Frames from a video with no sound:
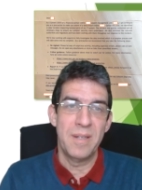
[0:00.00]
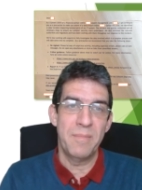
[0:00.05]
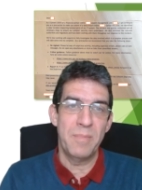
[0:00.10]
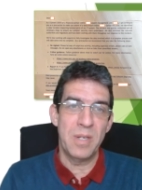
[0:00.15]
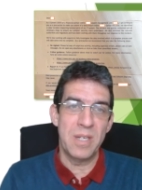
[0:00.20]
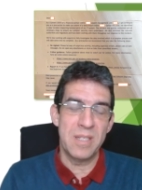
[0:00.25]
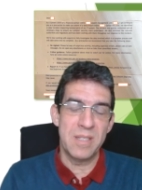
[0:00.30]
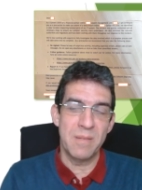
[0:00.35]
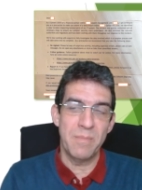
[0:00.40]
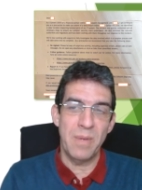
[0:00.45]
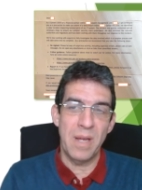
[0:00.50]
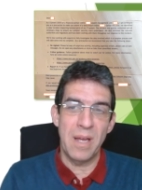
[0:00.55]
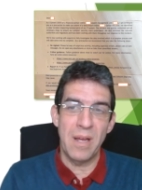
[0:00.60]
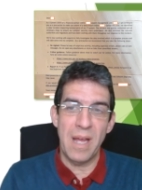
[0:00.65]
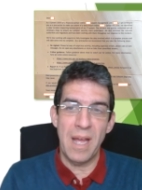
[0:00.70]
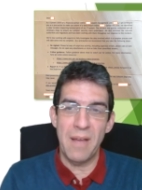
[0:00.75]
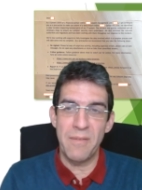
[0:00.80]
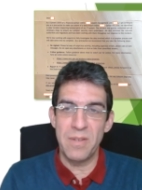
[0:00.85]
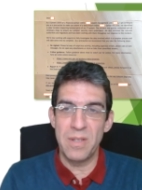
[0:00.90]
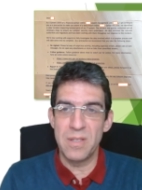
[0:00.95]
But it's about
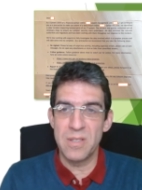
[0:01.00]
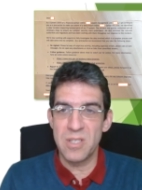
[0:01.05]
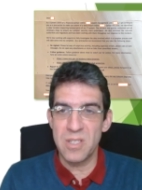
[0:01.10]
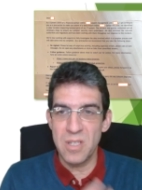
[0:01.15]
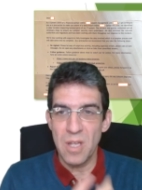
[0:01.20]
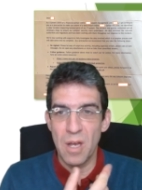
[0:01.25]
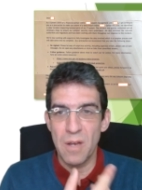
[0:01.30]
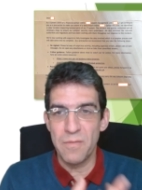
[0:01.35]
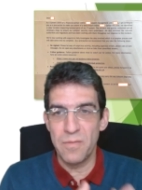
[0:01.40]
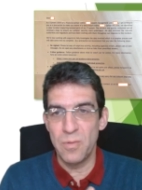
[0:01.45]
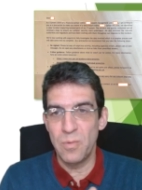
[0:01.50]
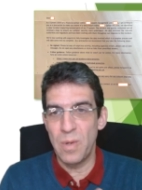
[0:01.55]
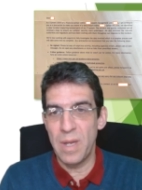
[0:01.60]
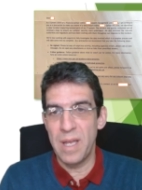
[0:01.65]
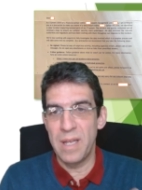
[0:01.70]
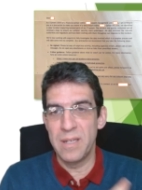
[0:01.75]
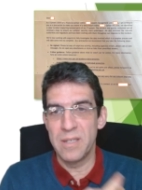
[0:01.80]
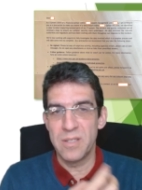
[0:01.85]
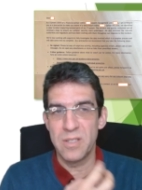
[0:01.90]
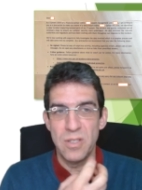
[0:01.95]
having the staff
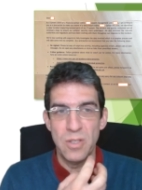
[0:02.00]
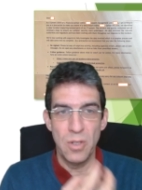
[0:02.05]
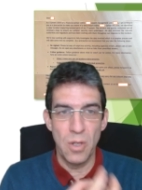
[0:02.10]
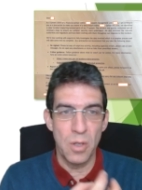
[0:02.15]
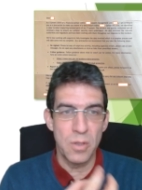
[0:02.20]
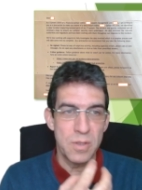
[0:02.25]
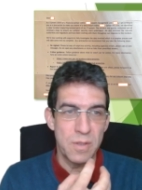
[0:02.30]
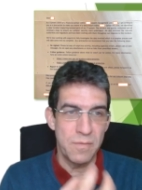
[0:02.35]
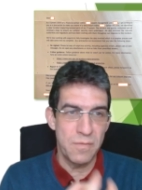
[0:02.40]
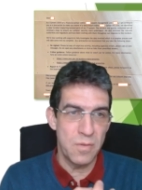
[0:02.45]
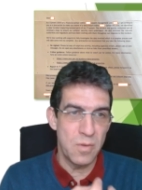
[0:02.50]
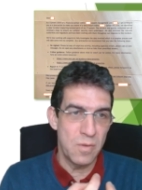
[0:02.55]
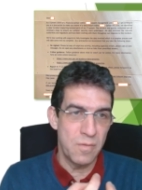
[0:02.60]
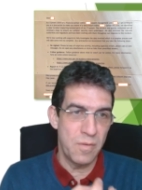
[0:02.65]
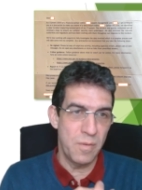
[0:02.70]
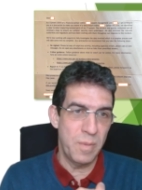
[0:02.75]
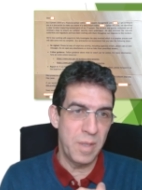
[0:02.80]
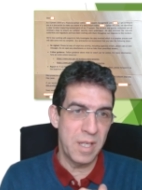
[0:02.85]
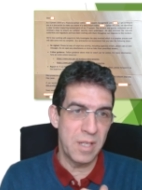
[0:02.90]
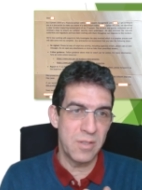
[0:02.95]
awareness not to fall
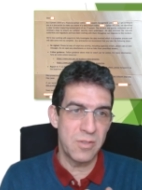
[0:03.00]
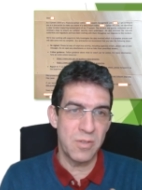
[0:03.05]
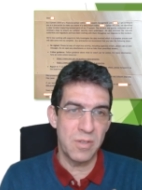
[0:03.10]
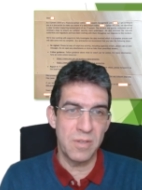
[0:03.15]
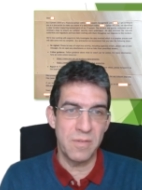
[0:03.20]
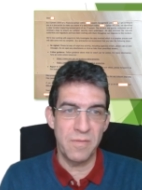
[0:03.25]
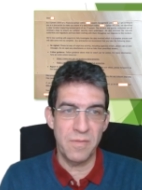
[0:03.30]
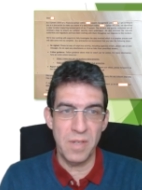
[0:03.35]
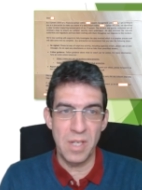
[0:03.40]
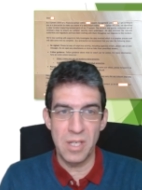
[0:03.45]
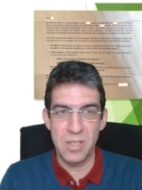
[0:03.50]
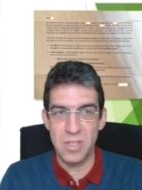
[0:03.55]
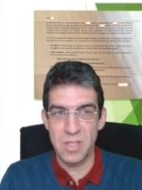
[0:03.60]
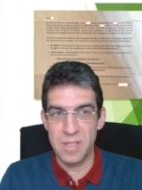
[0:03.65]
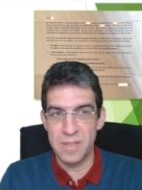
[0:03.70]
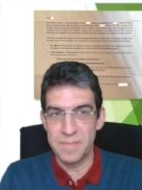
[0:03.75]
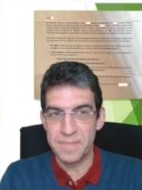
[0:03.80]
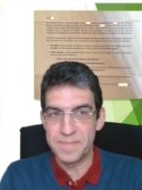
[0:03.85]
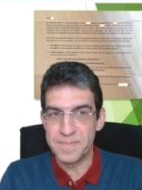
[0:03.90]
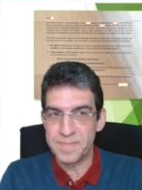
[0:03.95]
for being
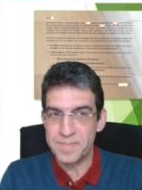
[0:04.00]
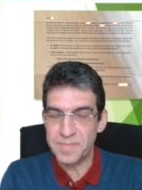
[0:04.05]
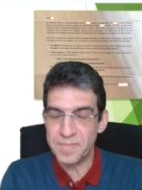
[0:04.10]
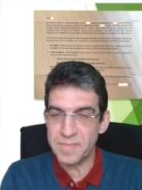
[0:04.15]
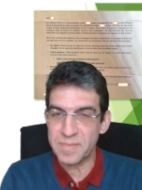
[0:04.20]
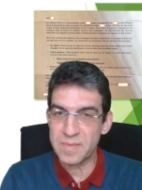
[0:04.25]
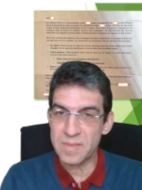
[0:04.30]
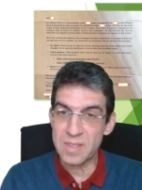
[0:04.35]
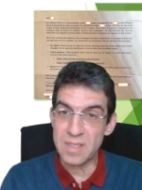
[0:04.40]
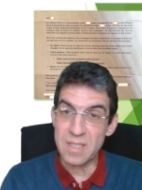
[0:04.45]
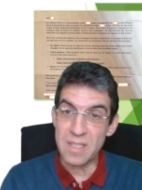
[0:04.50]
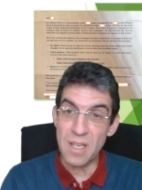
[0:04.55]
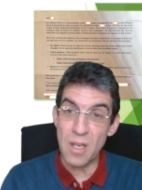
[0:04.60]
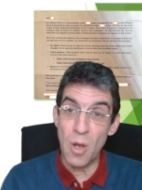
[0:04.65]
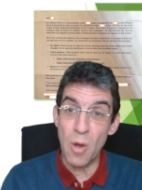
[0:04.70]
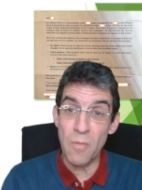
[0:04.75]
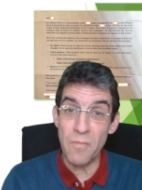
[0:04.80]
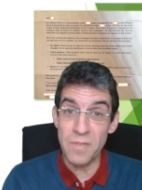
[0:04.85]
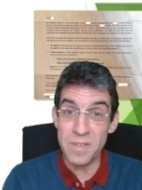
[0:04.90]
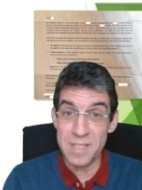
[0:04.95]
phished
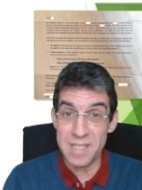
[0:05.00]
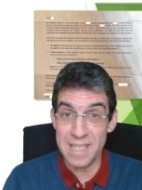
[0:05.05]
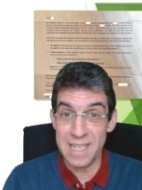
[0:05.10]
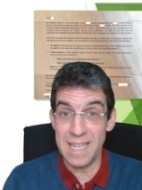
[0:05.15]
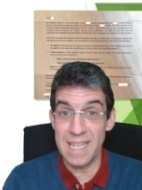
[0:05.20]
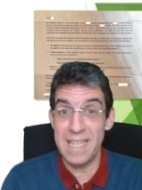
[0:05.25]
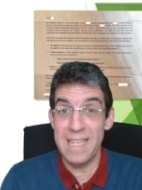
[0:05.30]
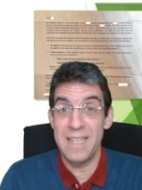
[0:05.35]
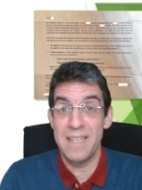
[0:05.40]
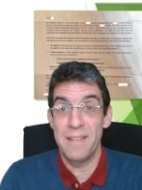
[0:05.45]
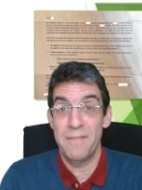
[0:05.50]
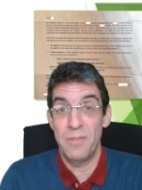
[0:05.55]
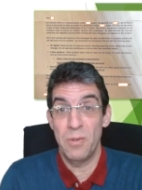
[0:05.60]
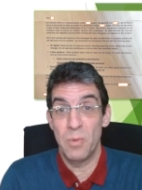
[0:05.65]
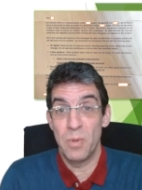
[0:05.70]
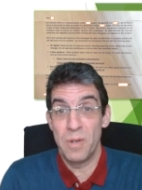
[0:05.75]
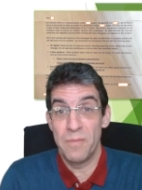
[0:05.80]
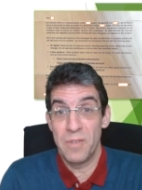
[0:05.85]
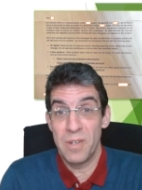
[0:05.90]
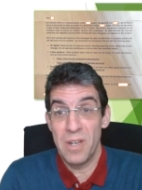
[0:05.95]
obviously, if
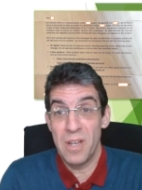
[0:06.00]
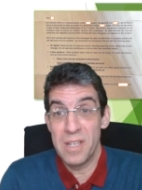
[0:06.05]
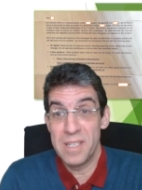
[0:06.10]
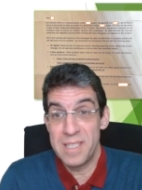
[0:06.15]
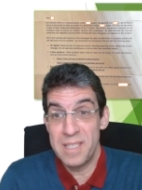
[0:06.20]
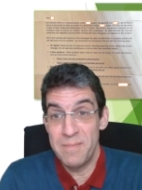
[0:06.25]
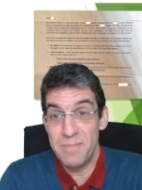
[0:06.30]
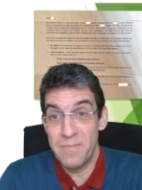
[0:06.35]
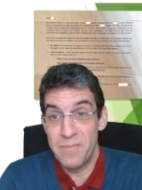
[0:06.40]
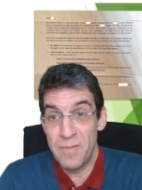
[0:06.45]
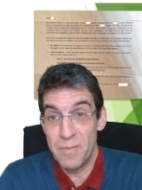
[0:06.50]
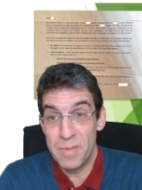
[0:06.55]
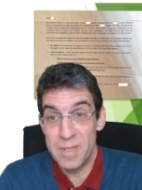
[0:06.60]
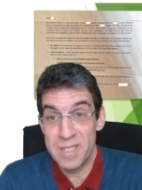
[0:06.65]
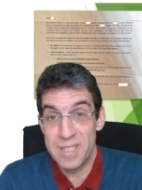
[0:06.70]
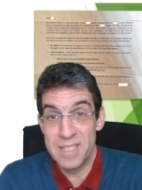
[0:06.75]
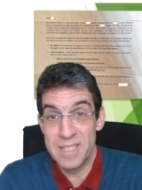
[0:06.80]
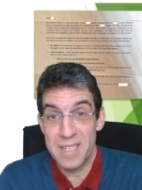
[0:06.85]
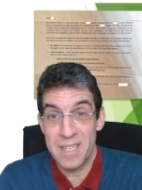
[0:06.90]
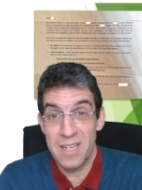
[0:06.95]
you're one of an IT for
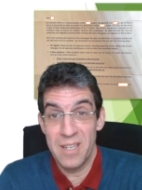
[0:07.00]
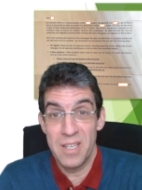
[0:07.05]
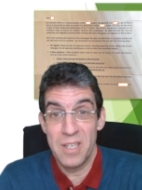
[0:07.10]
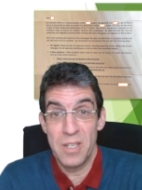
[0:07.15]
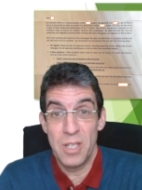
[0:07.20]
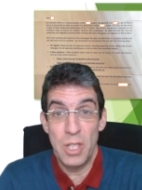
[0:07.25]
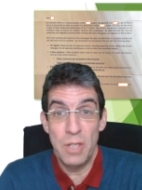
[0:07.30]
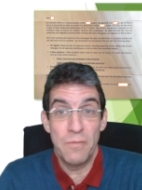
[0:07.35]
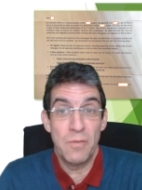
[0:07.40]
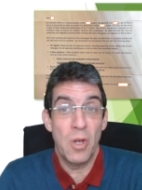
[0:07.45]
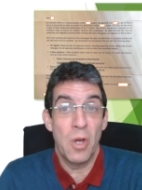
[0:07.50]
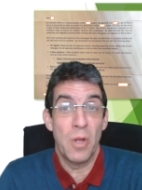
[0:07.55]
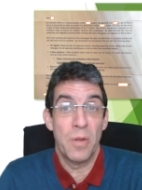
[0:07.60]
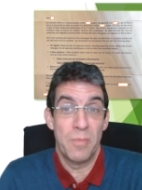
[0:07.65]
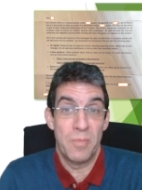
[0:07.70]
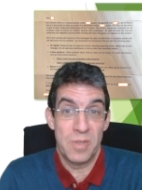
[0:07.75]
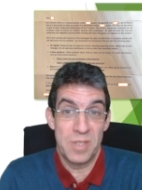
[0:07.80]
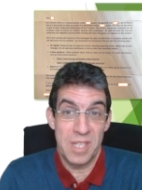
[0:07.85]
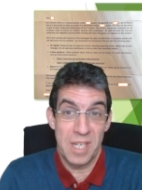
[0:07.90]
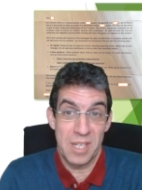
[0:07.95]
business client, you've got
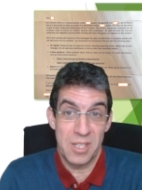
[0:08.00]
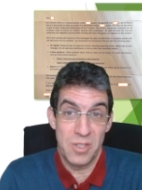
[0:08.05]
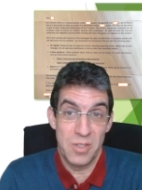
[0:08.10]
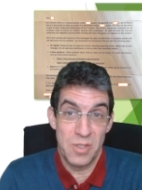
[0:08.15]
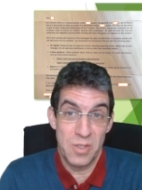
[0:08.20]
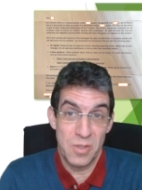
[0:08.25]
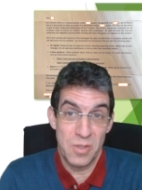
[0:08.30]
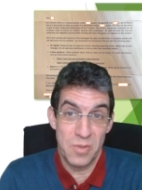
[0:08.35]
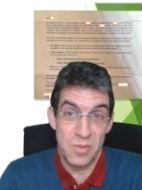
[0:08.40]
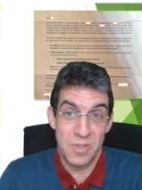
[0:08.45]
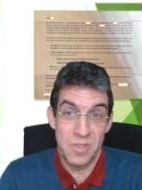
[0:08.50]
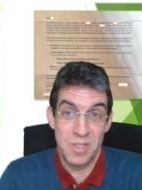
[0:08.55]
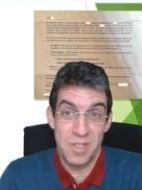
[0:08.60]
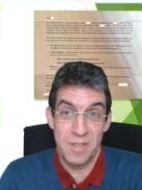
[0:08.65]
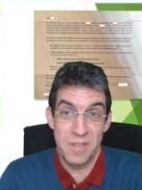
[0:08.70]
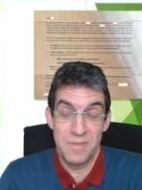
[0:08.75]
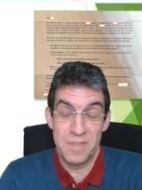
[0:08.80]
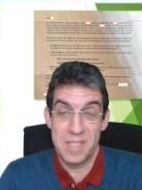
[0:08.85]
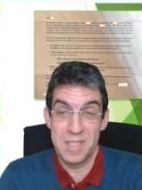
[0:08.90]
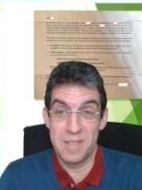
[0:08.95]
the protection tools and
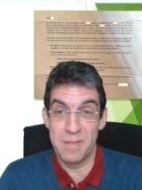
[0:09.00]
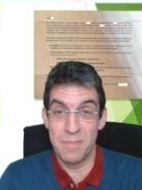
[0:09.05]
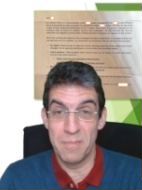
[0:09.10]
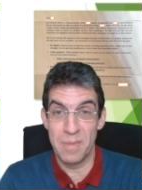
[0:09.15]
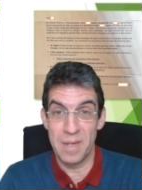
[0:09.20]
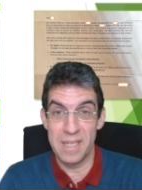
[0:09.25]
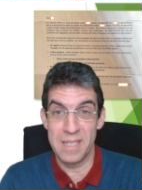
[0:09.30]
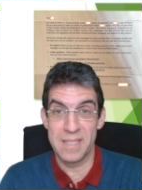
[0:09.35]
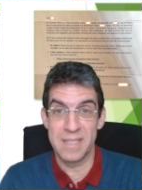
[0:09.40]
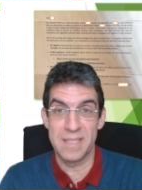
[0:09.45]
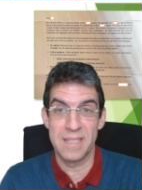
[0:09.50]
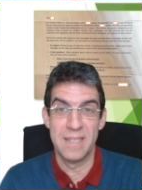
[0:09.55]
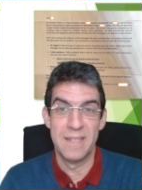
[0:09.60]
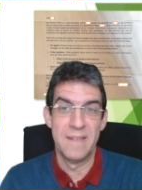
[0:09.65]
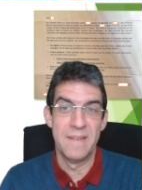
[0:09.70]
services in place.